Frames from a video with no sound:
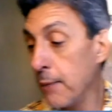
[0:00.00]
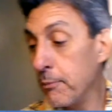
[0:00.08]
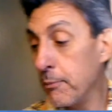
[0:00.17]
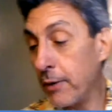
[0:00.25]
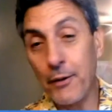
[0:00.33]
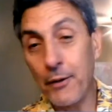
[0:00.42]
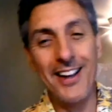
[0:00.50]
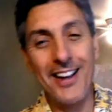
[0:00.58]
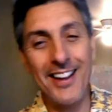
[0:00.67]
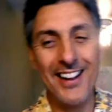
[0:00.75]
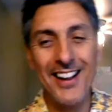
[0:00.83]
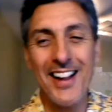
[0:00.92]
But
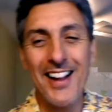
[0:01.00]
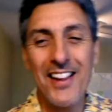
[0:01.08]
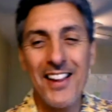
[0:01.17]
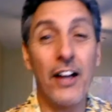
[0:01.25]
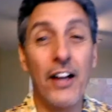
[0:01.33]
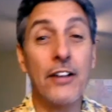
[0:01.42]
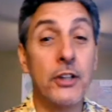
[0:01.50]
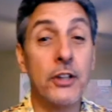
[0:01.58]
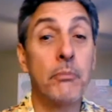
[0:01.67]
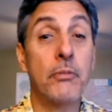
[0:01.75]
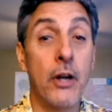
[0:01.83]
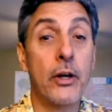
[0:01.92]
anyway, that she,
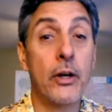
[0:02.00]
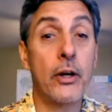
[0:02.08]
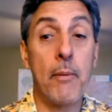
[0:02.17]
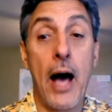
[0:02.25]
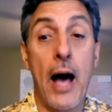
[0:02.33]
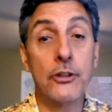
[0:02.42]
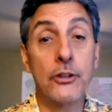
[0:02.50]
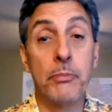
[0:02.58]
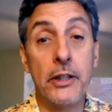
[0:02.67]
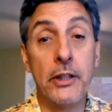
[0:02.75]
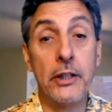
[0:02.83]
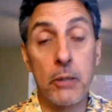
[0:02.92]
came out, had a
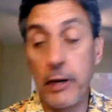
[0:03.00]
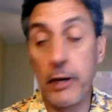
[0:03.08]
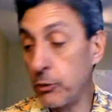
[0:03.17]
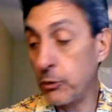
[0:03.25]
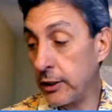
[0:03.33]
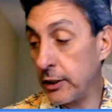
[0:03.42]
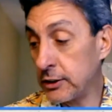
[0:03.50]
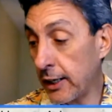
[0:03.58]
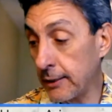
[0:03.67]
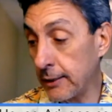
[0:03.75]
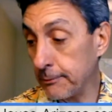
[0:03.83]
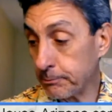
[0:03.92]
speech on May
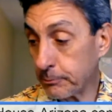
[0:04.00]
22nd.